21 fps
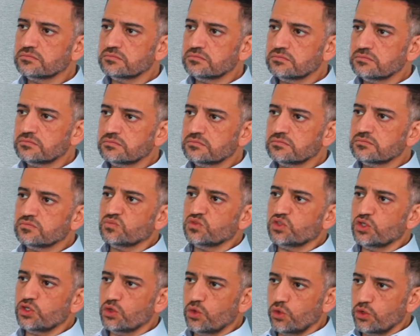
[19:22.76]
Um, now the
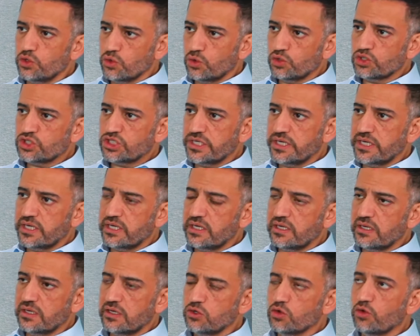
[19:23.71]
problem your, your
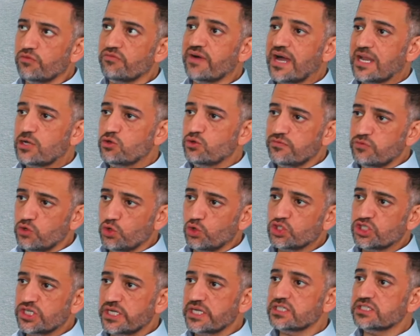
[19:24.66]
share, your value of
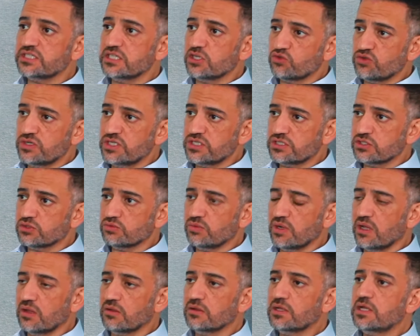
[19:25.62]
your share has increased as
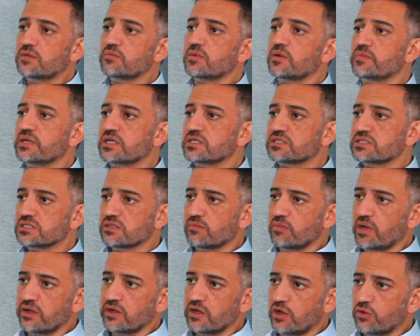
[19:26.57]
well, but because it's a
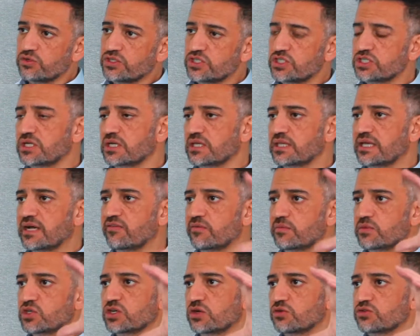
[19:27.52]
minority share and they
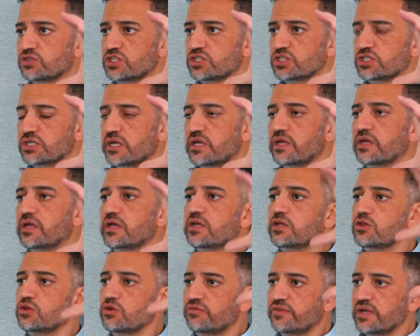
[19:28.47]
have a majority share,
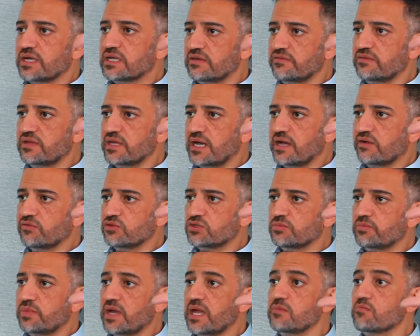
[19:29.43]
you're effectively now having
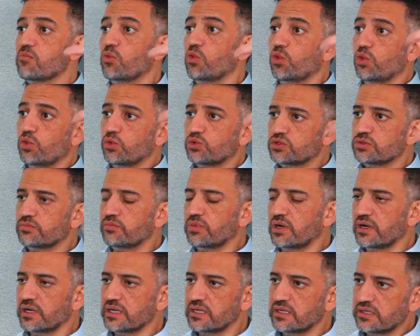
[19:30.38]
to pay more to
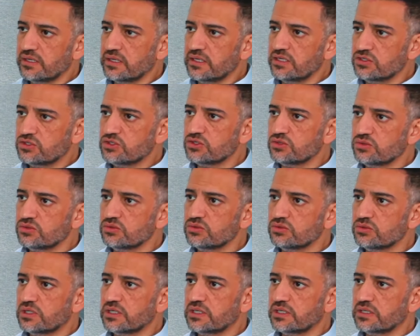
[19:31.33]
buy
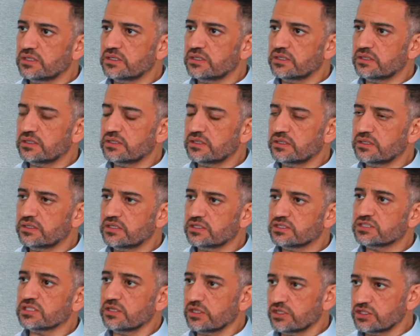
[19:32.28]
into uh,
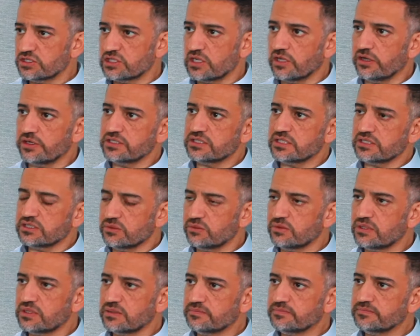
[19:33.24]
uh, another slice, as
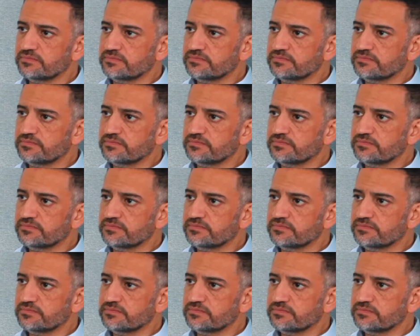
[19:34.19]
it were.